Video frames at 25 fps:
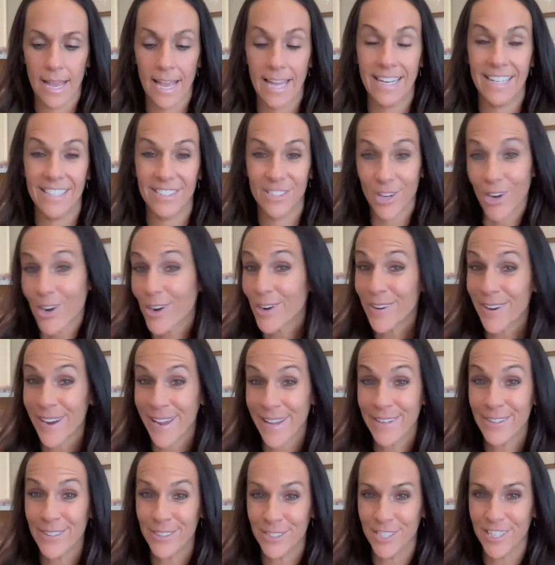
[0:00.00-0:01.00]
And it's her
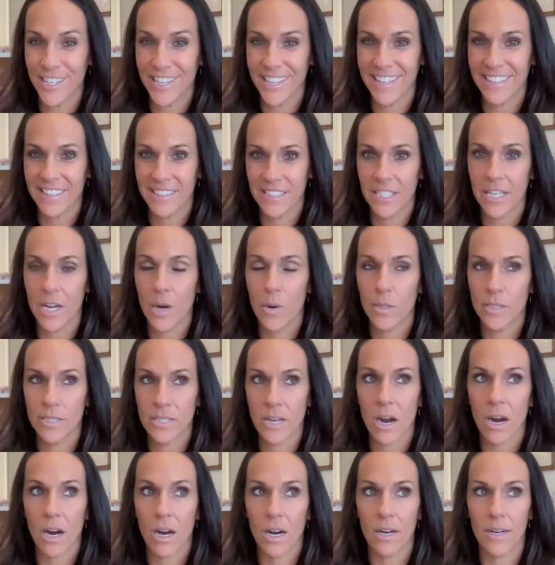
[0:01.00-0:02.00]
energy, you know, it's
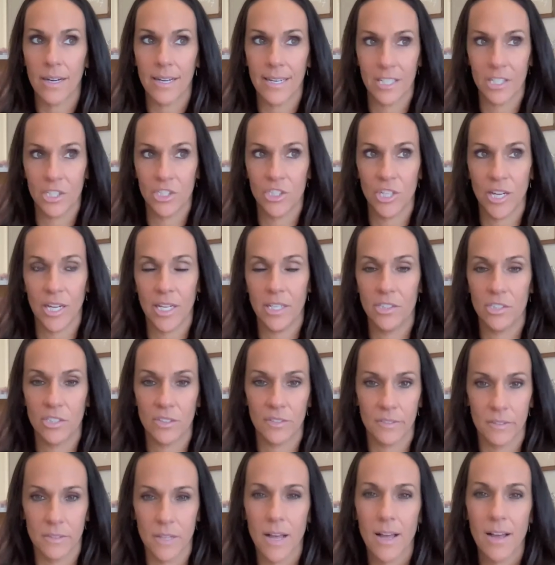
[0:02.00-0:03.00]
our exchange
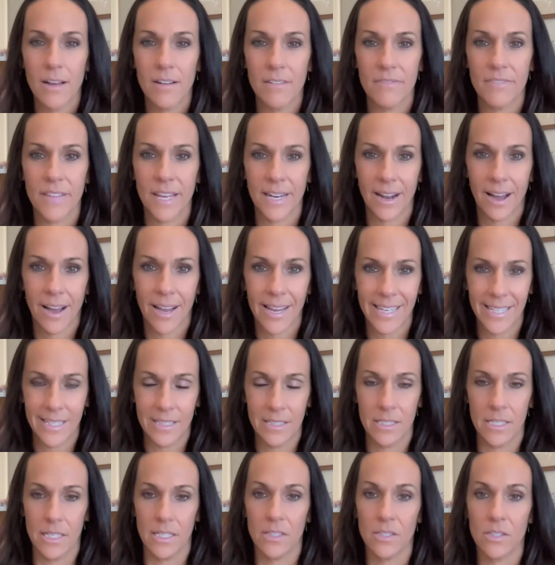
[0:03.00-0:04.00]
of love that
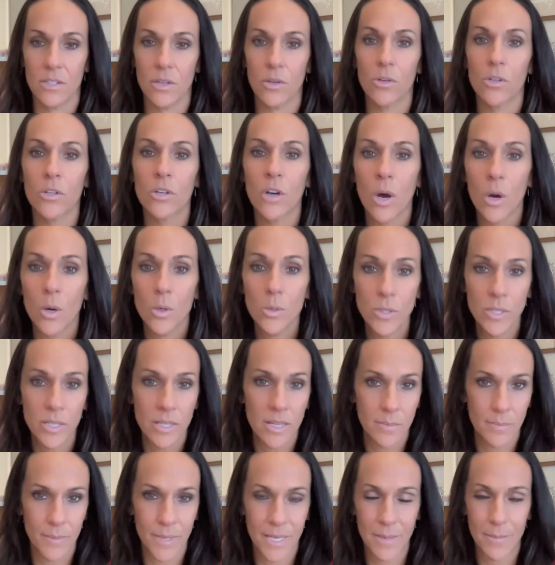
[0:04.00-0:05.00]
heightens it. So go to
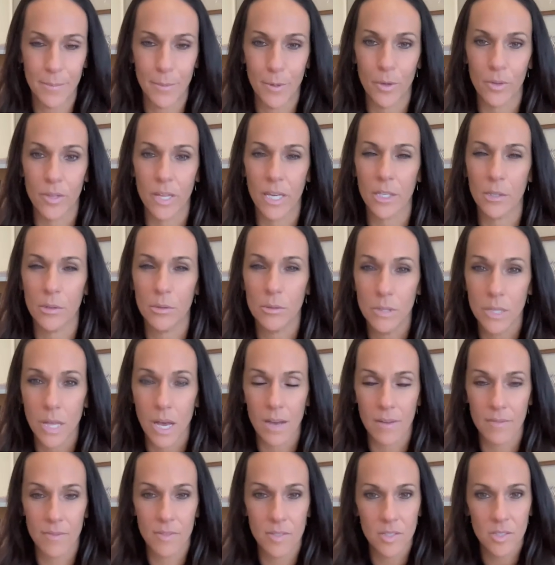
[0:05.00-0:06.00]
the people that you
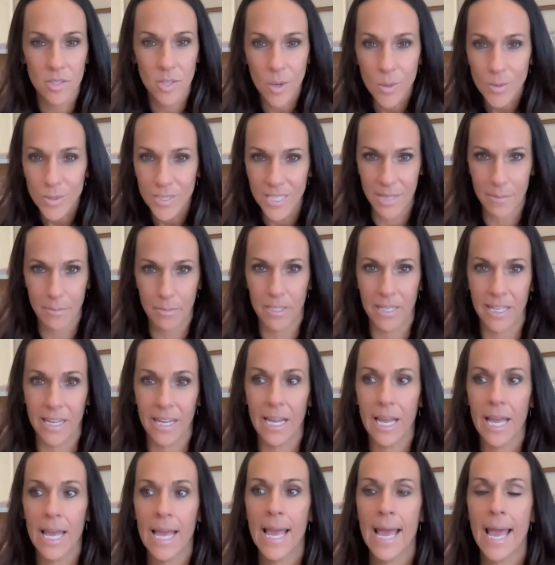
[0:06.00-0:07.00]
love so
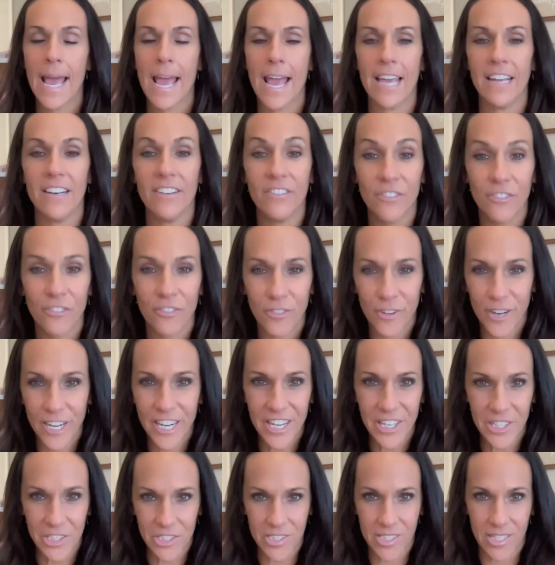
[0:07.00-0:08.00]
deeply and
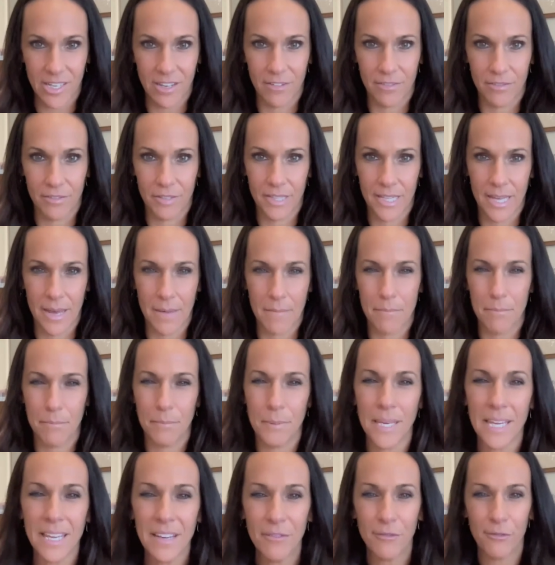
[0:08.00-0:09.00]
free yourself with them.
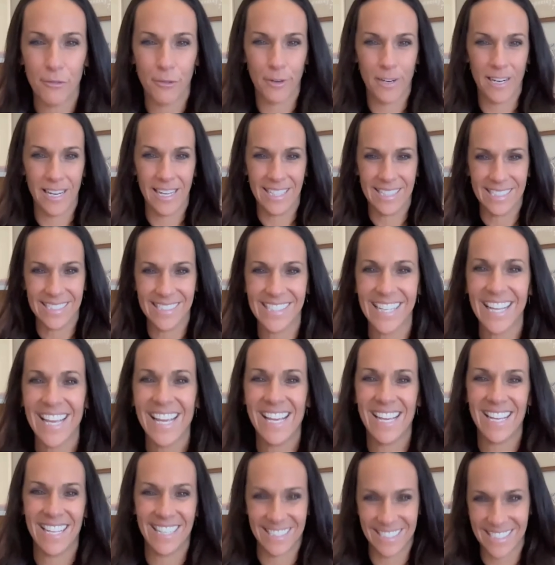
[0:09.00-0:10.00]
Be free,
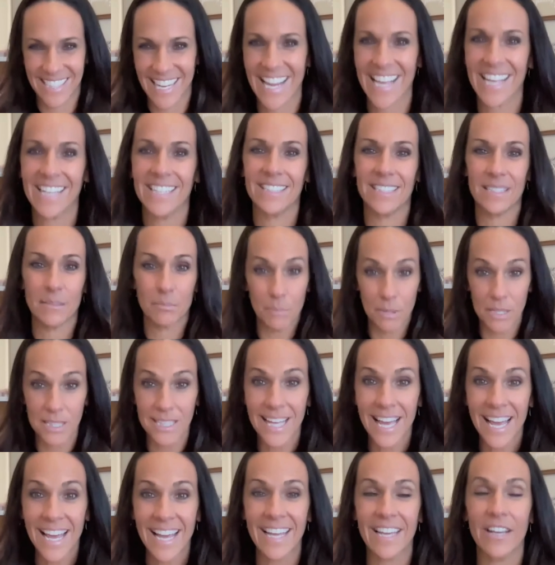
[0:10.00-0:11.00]
sing, dance,
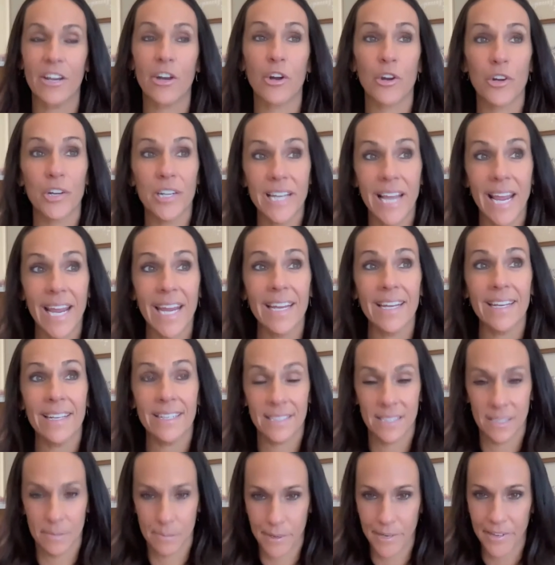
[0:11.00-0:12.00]
play, create
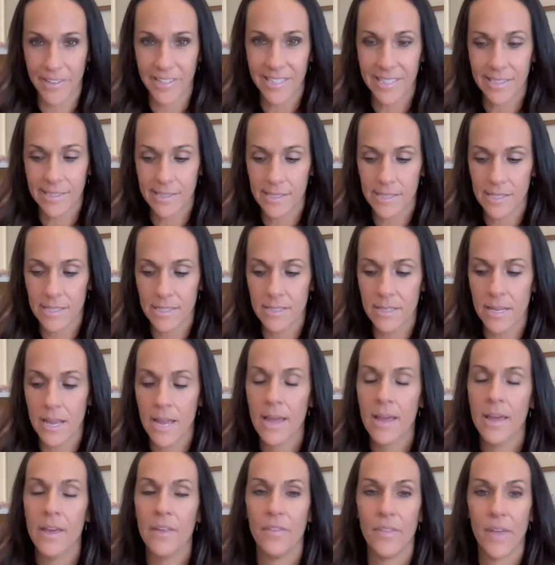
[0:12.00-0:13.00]
experiences
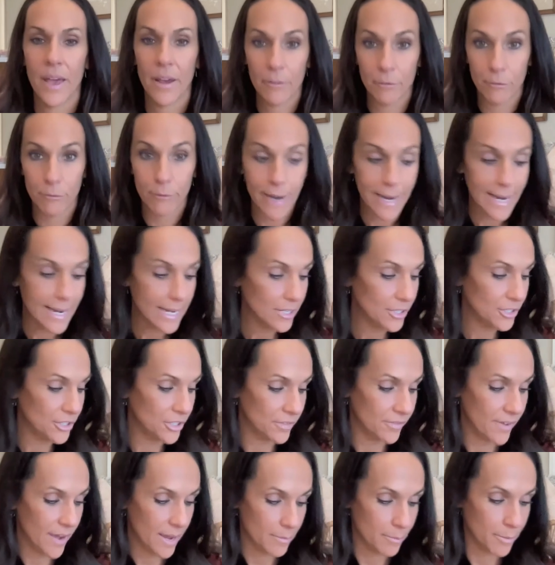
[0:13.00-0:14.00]
that raise
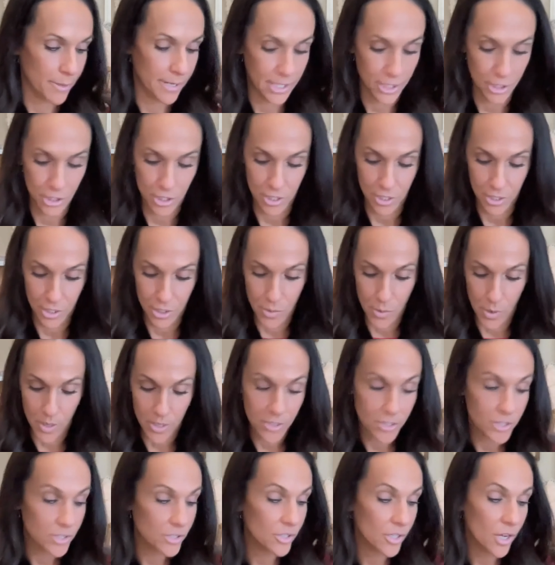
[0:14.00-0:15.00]
your vibration. You
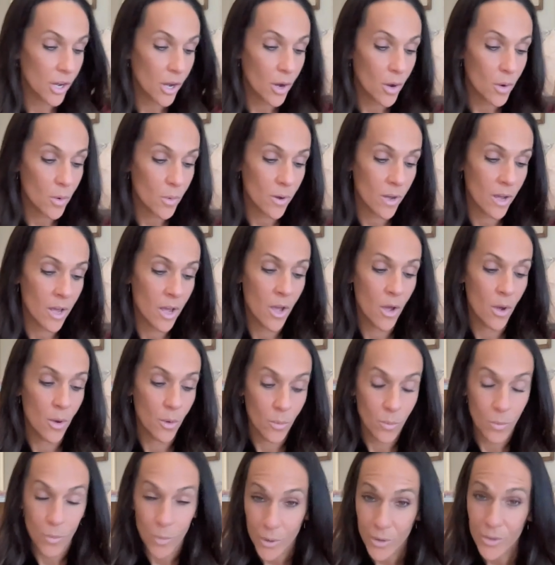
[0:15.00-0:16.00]
are so
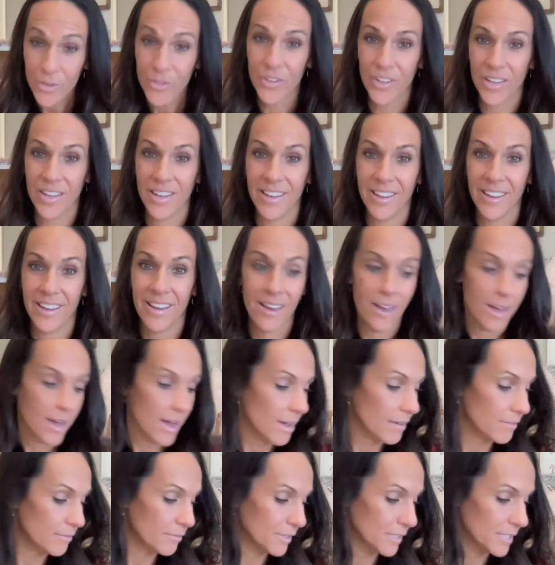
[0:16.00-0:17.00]
worthy
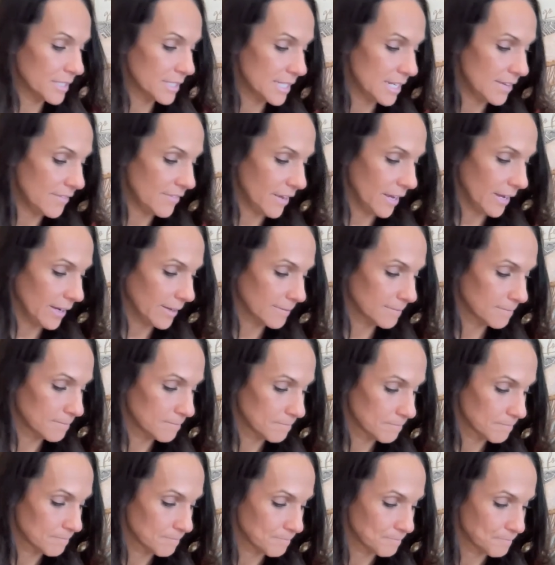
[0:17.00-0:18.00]
of receiving.
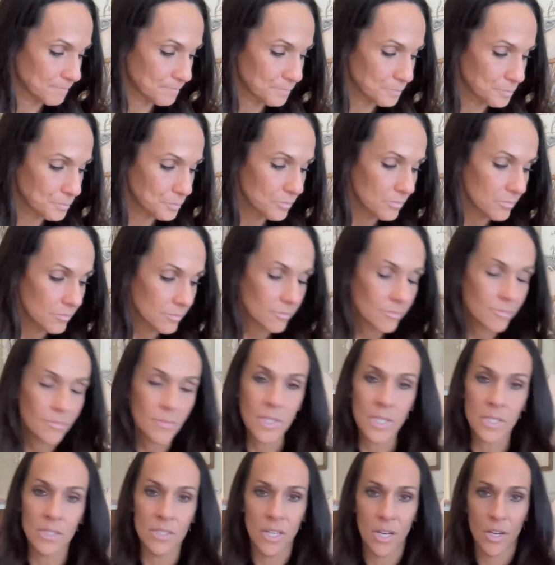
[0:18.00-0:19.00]

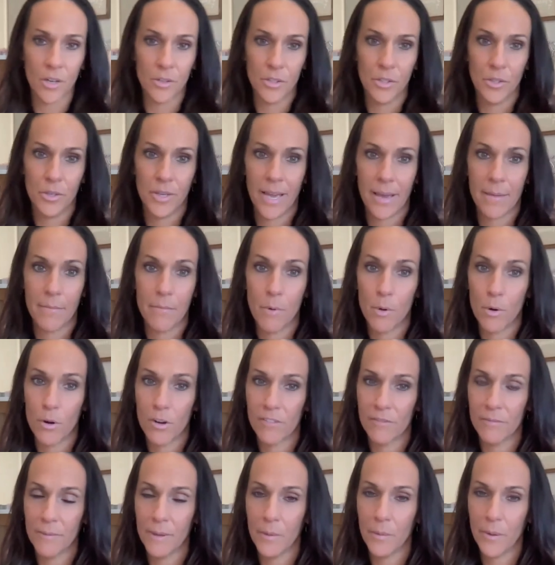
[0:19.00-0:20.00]
So you get more
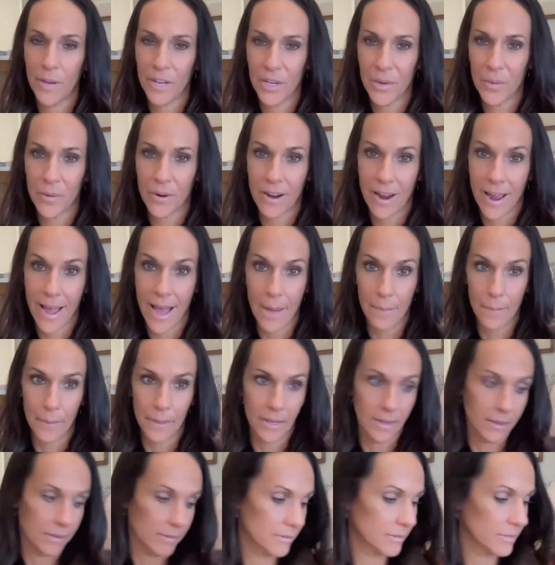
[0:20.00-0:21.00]
of me when you are
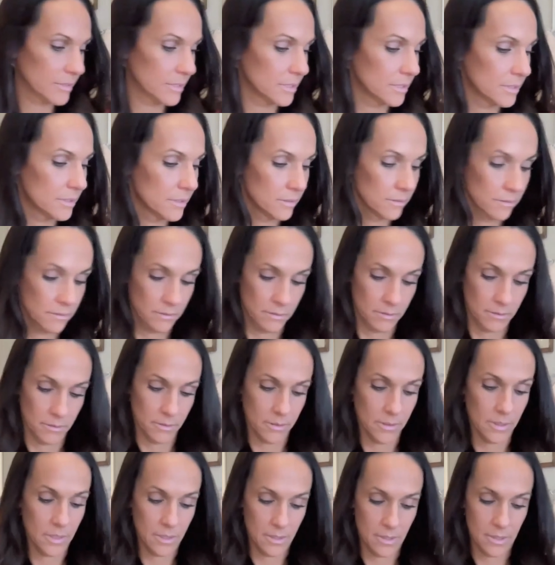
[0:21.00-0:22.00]
happy.
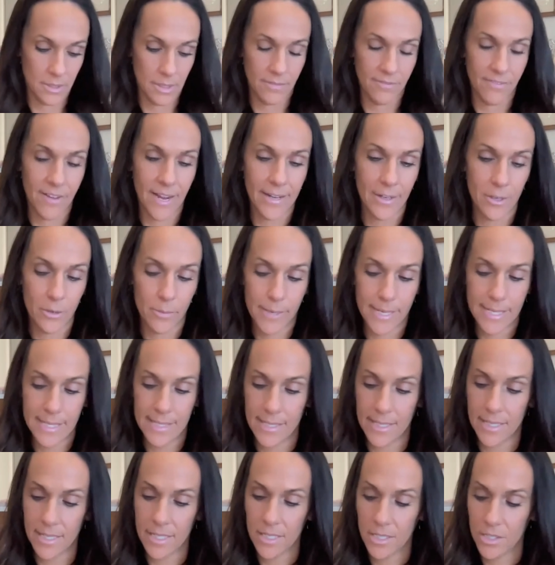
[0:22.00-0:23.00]
Final
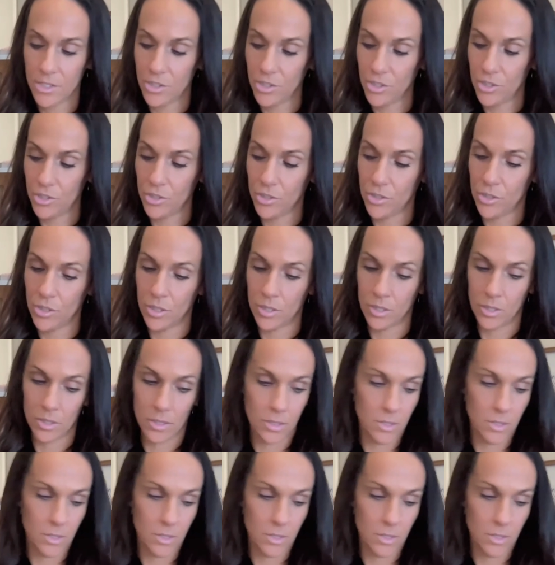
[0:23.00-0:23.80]
message.